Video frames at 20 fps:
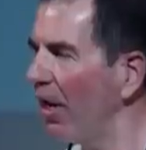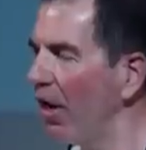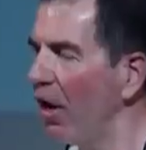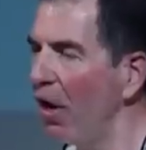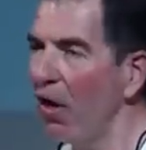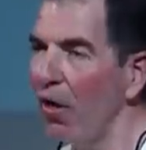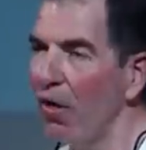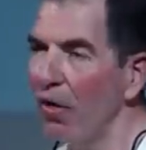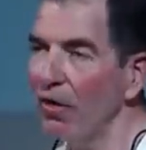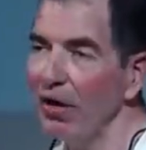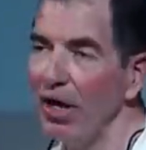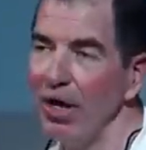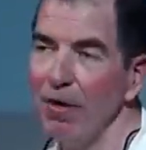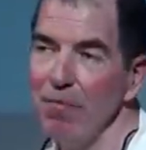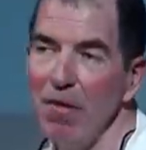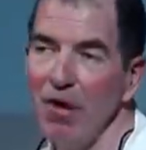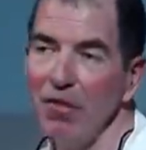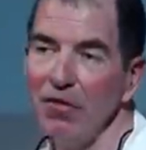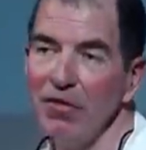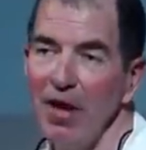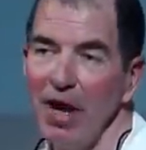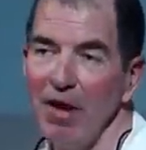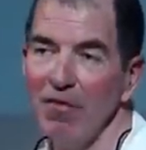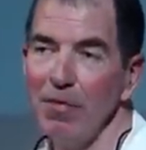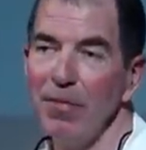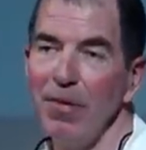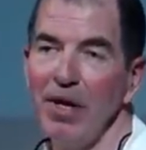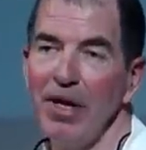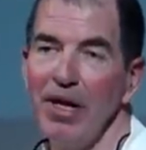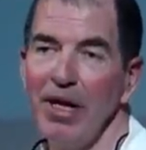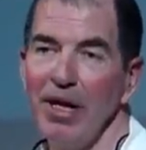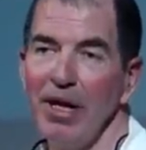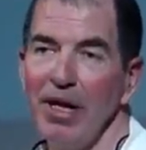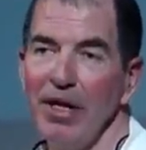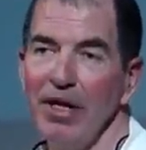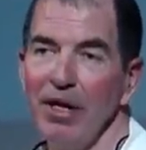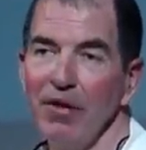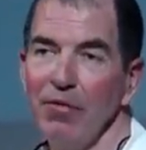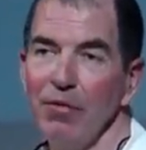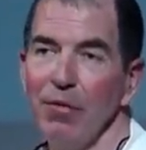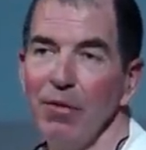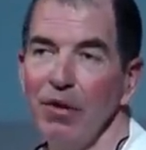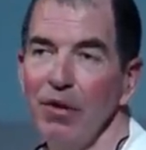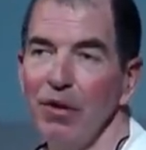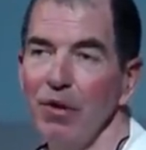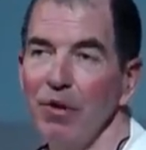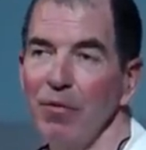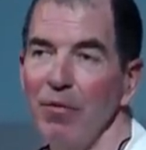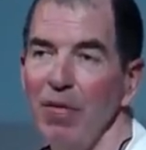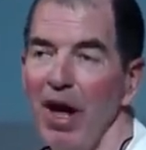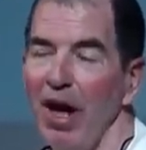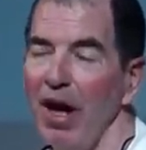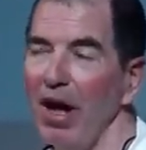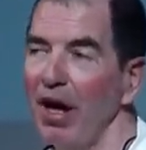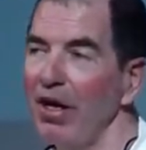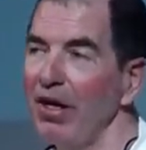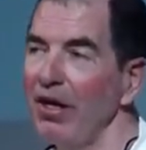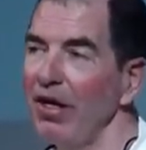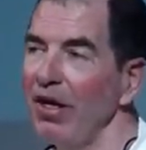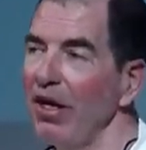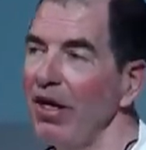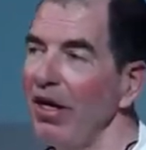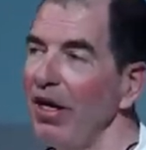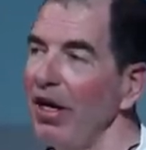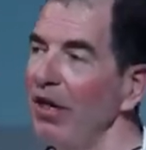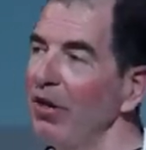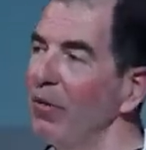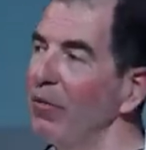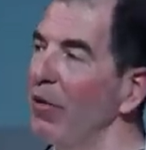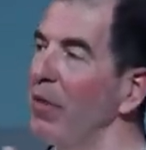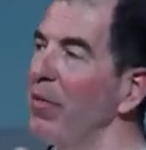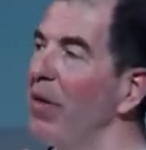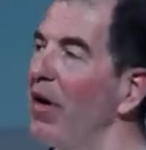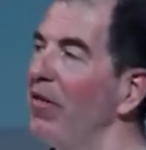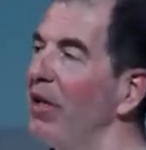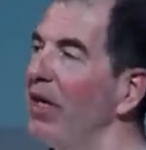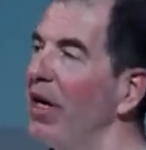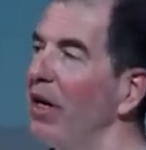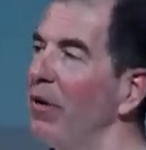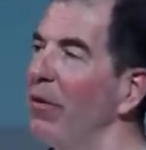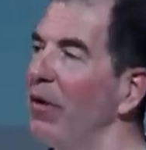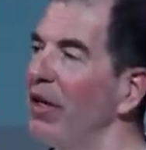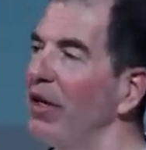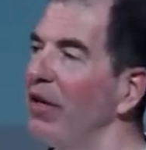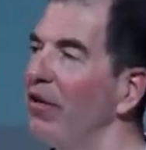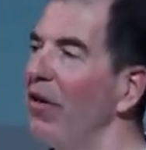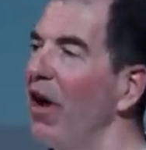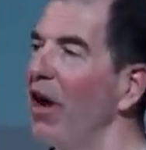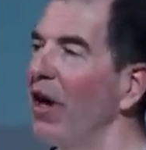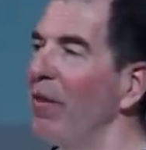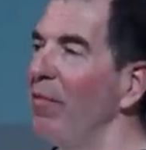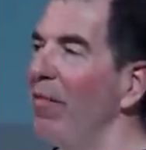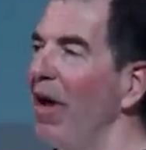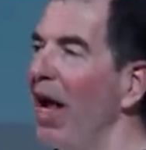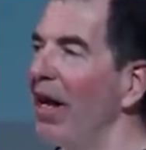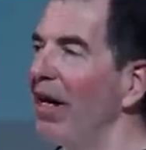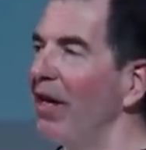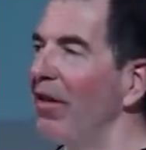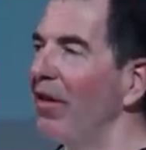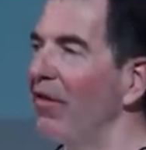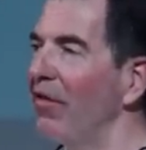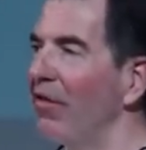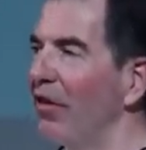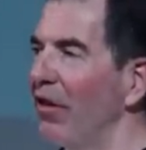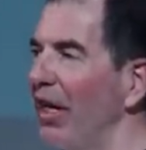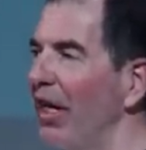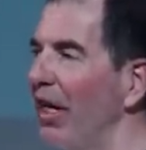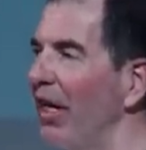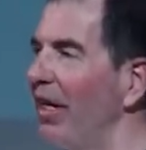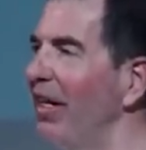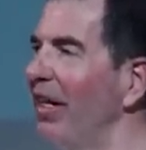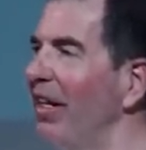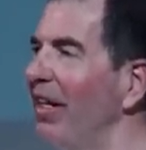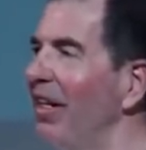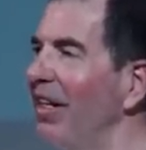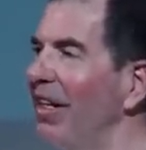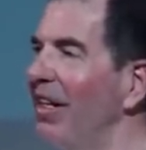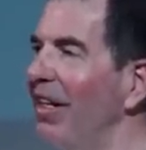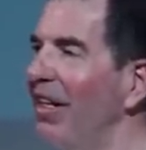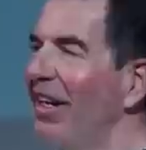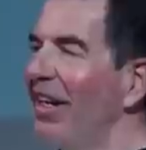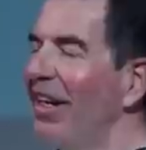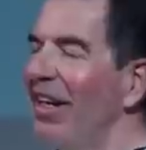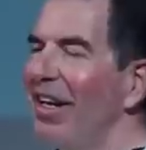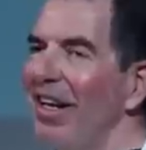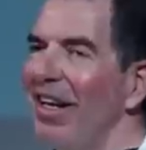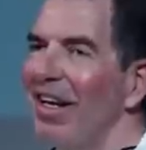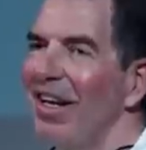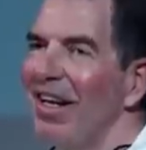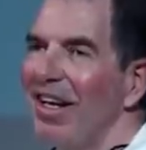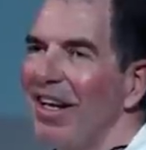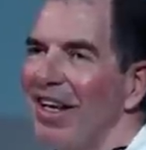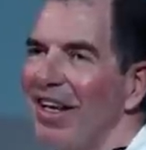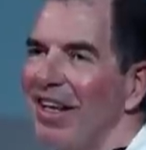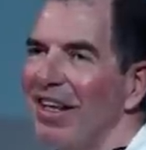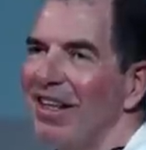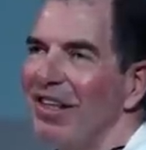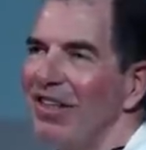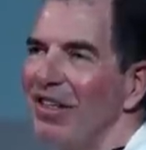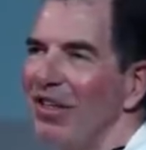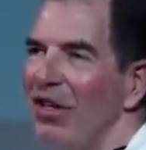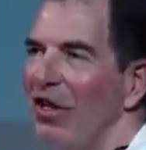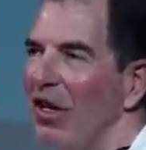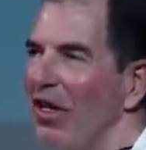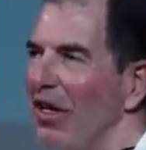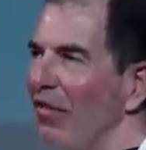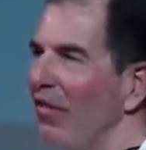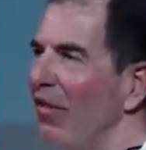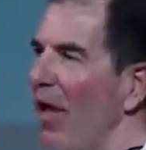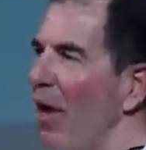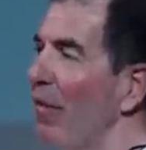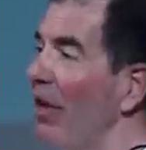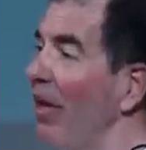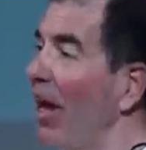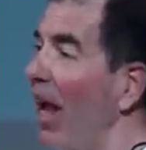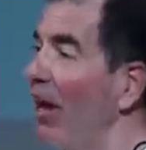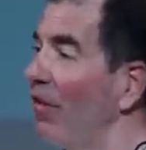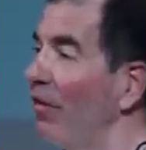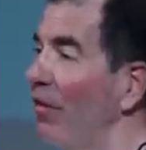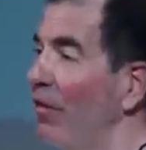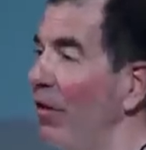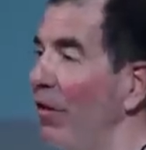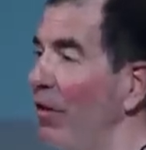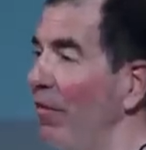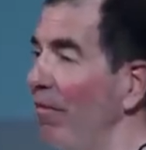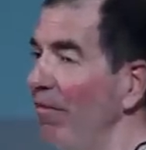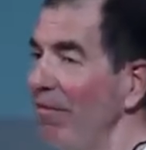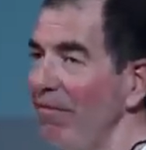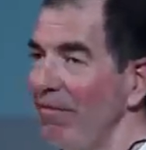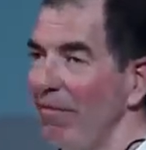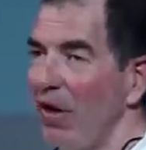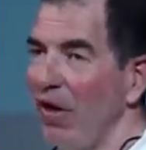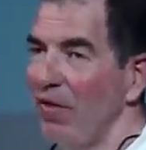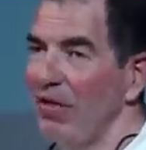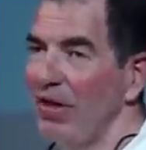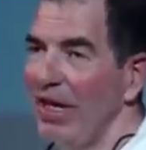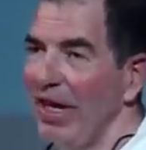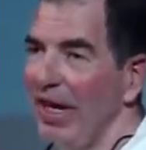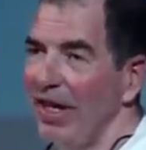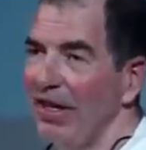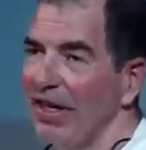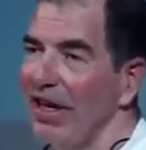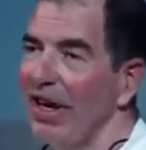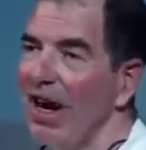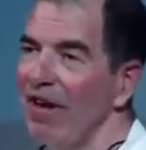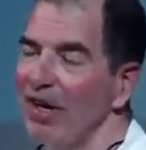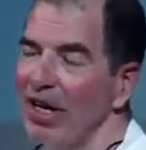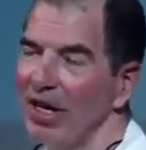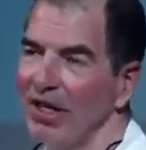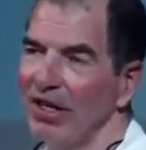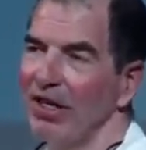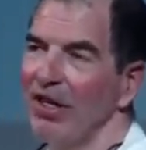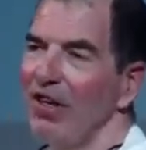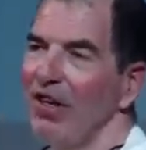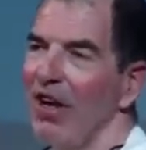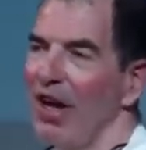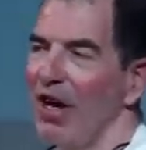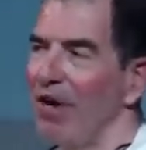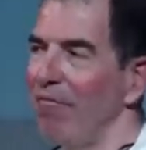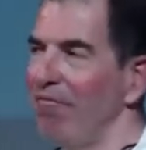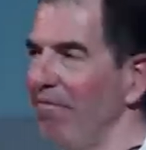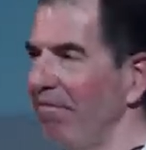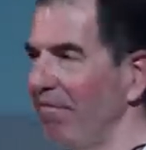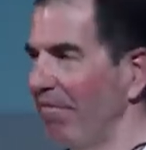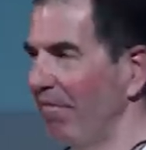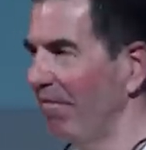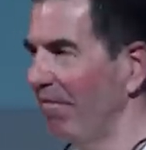I know that most everybody in this room and in the room over there where you're talking back at the screen, you know, the simulcast room over there, they're having a good time.